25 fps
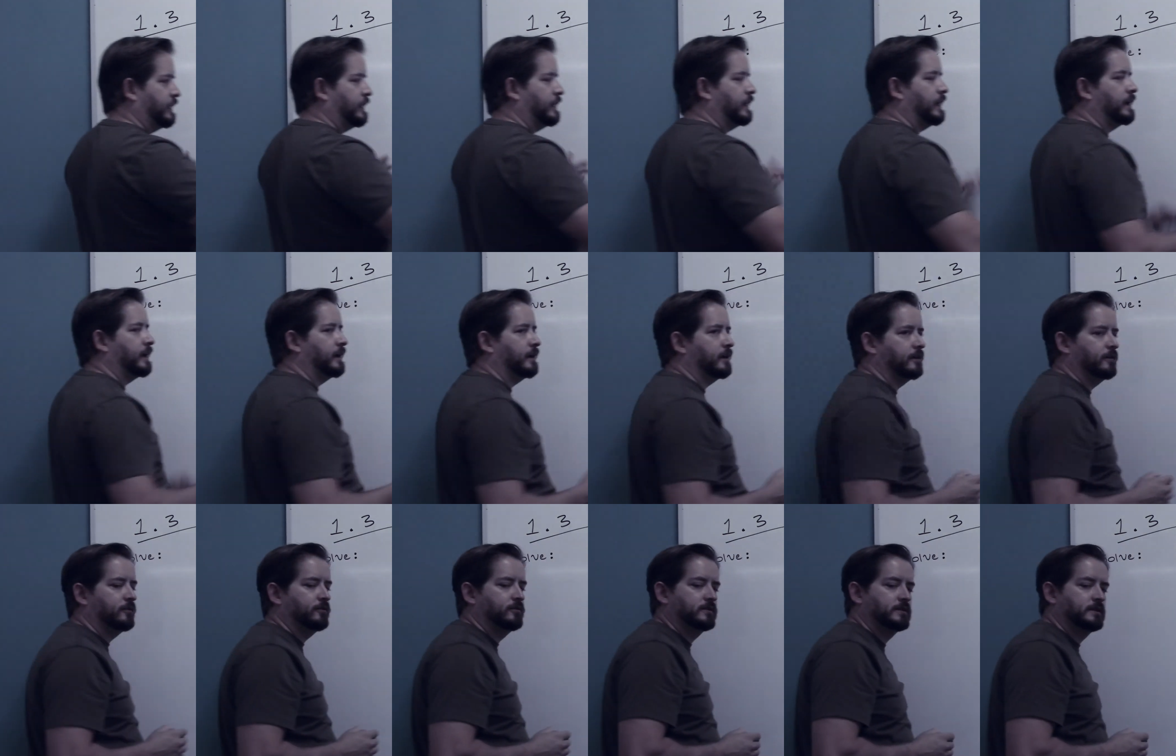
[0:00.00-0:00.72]

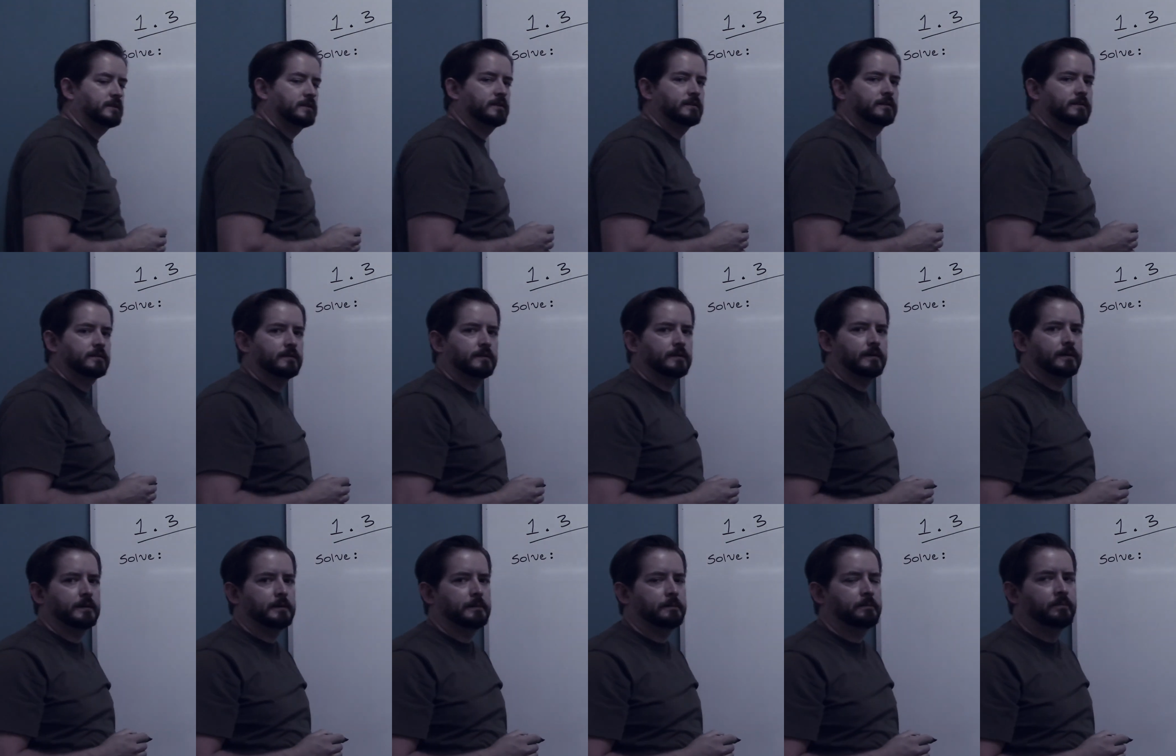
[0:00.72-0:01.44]
negatives.
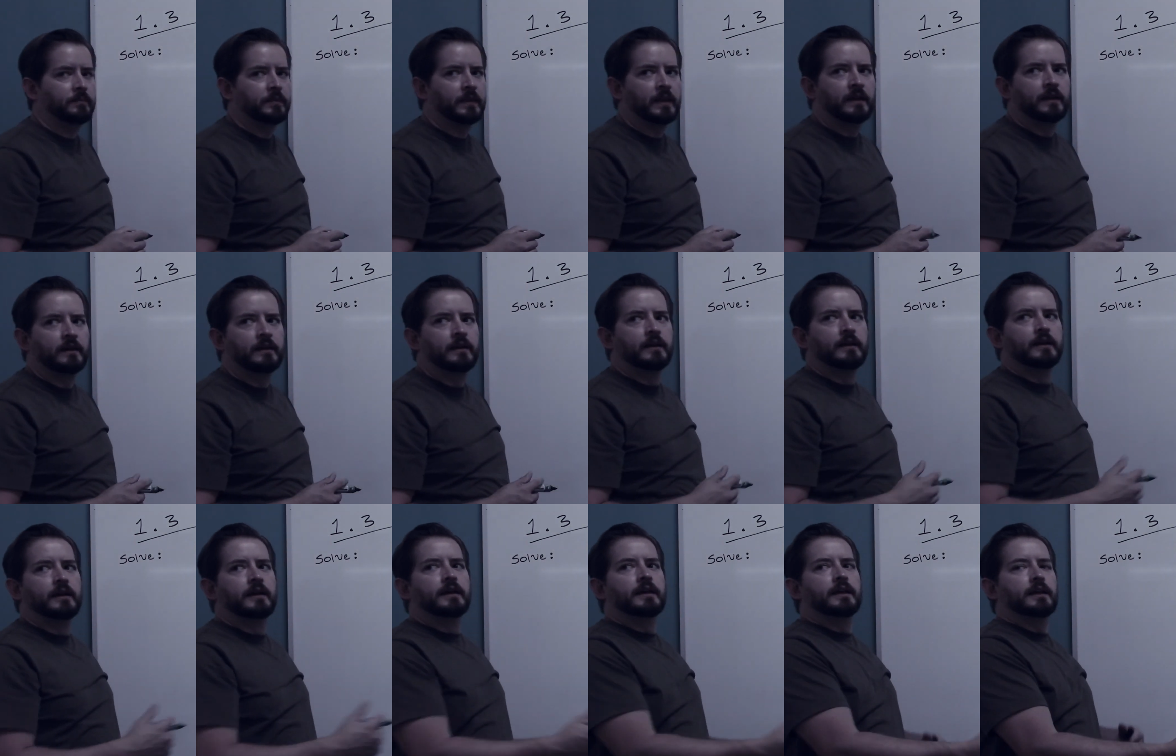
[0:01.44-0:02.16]
Right?
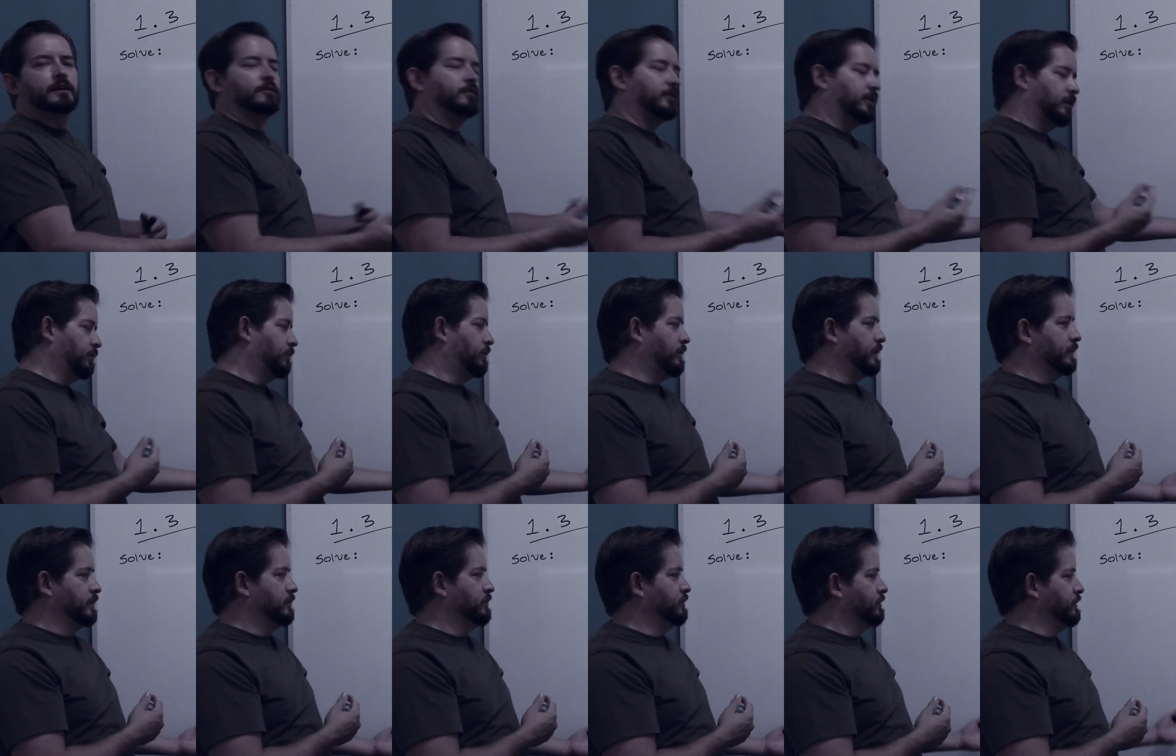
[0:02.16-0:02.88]
If you don't
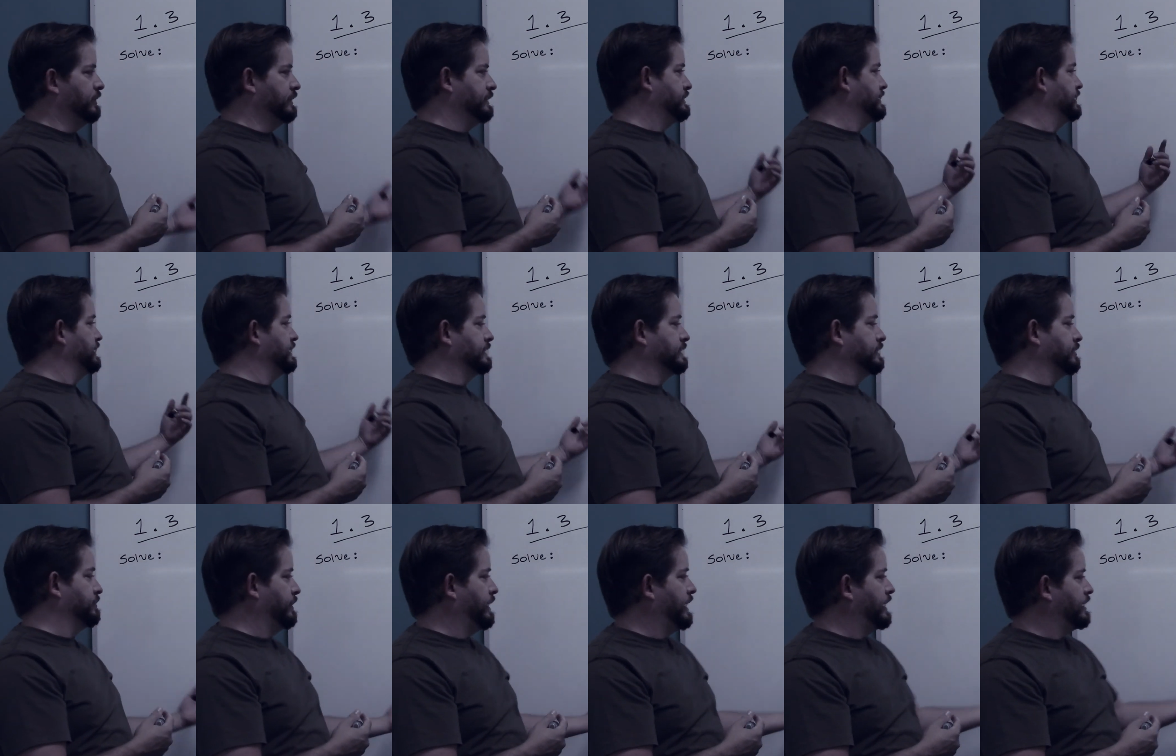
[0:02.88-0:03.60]
want to do this, it
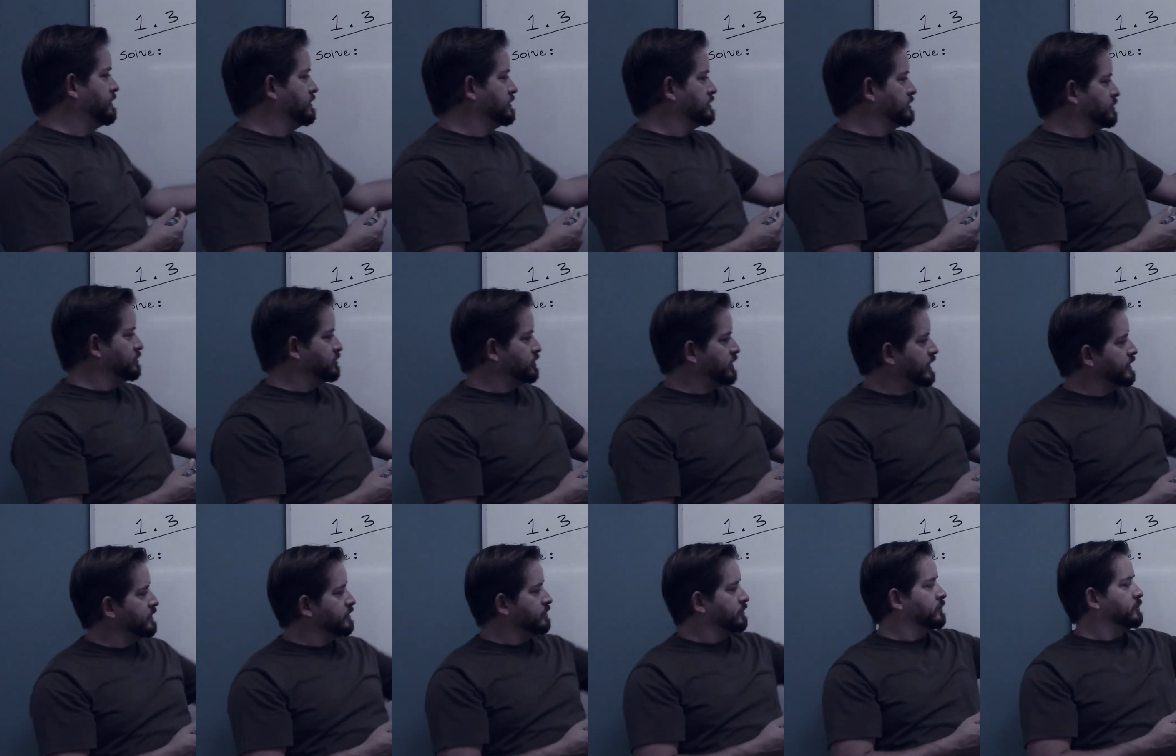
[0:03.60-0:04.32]
doesn't matter.
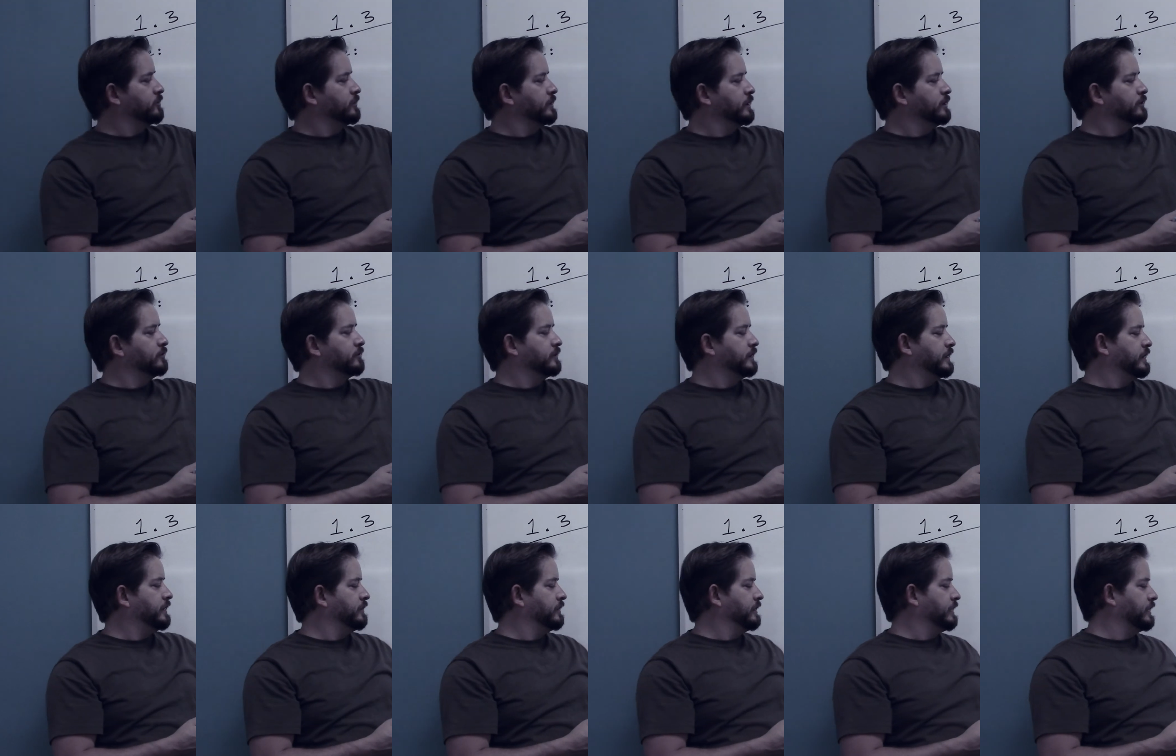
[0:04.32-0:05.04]
Subtract your 3 over
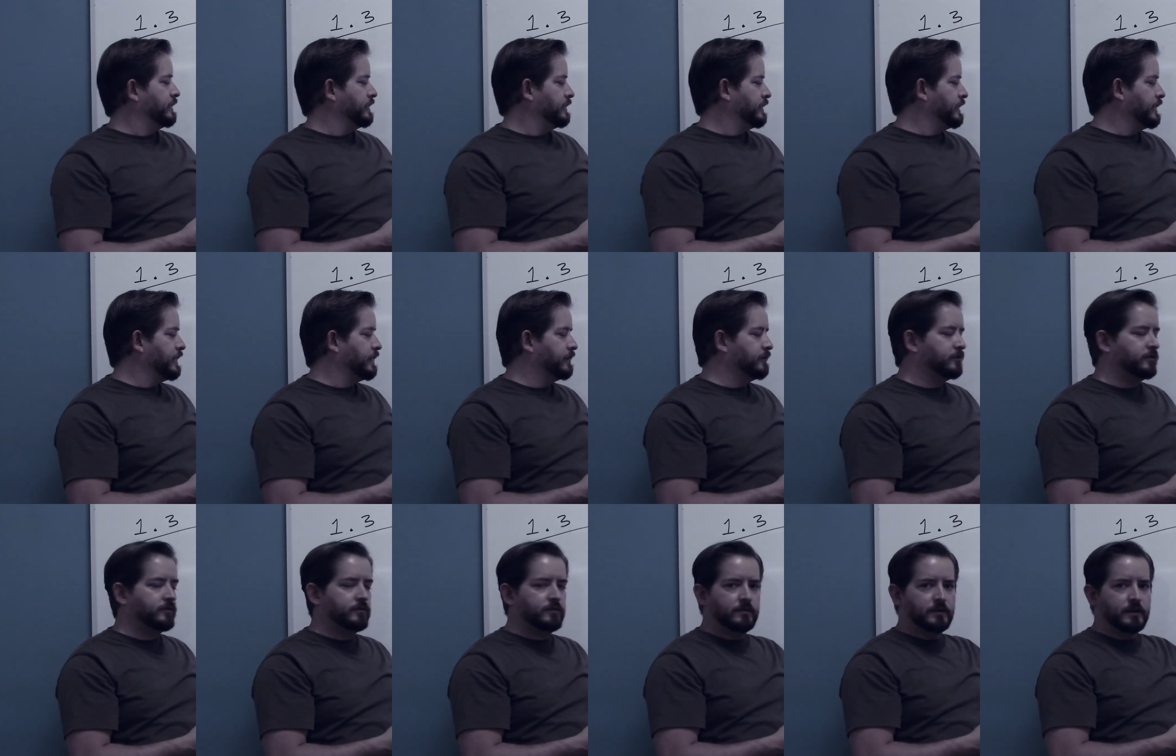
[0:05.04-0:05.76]
there, you get
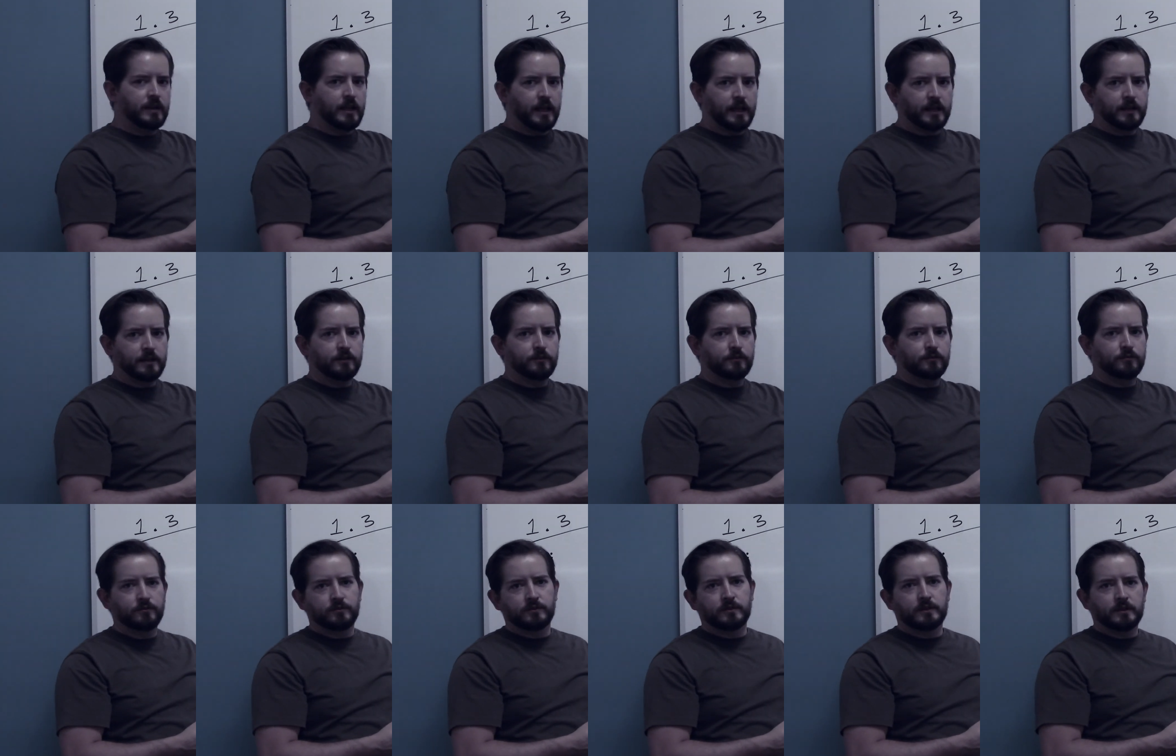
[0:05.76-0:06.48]

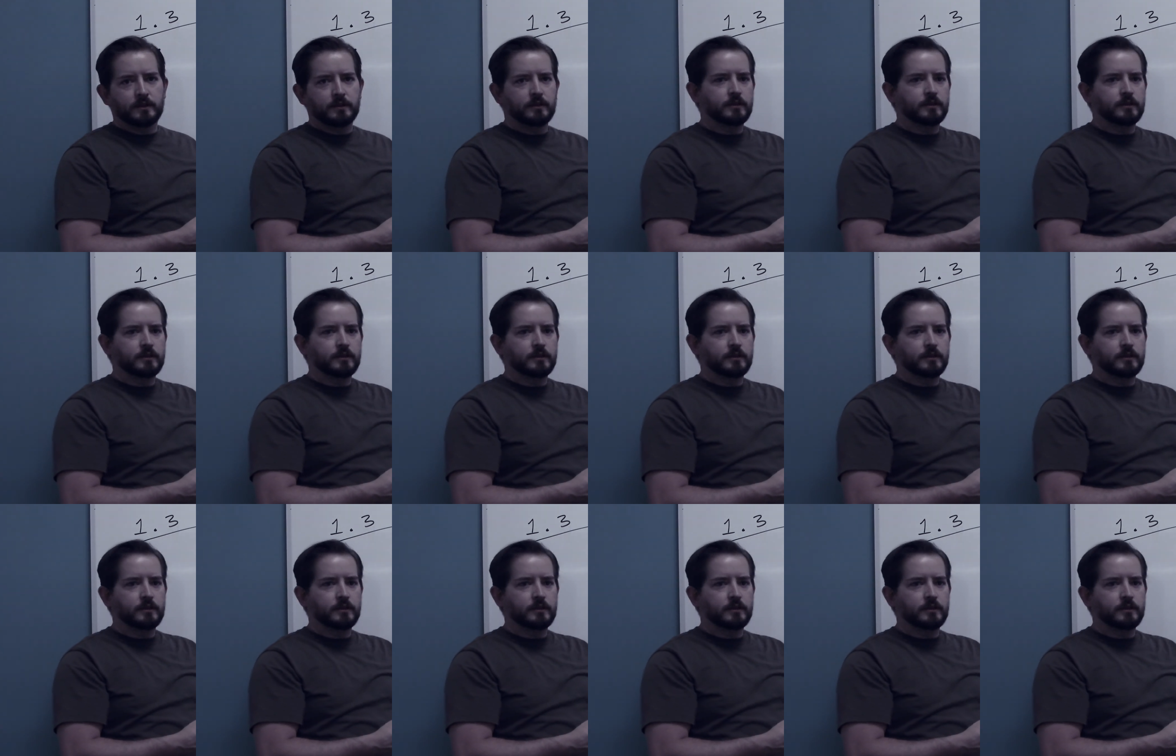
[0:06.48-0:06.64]
negative.